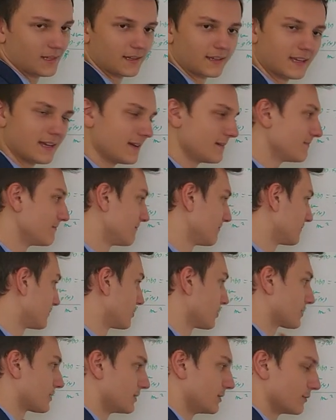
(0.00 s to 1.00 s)
Again,
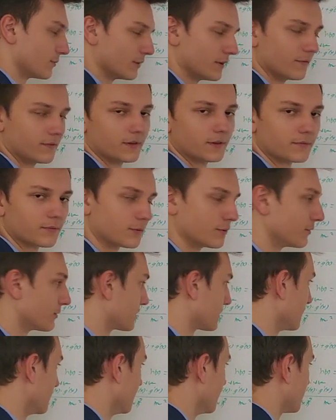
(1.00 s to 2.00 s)
just derivative
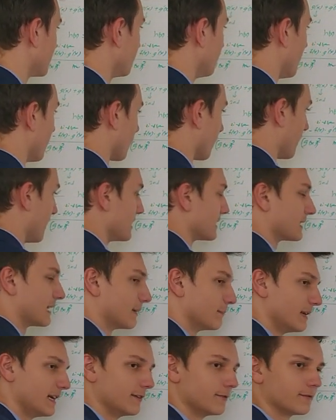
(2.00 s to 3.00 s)
rules you need to memorize.
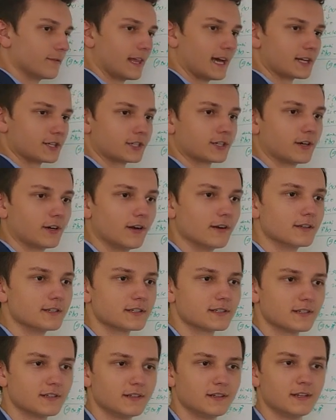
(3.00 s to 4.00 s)
I made
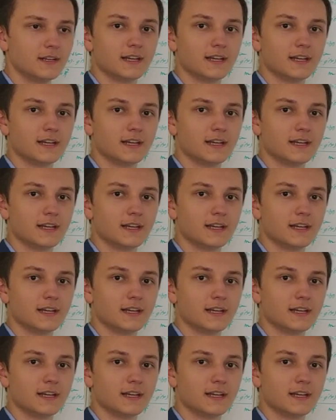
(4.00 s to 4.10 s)
flashcards.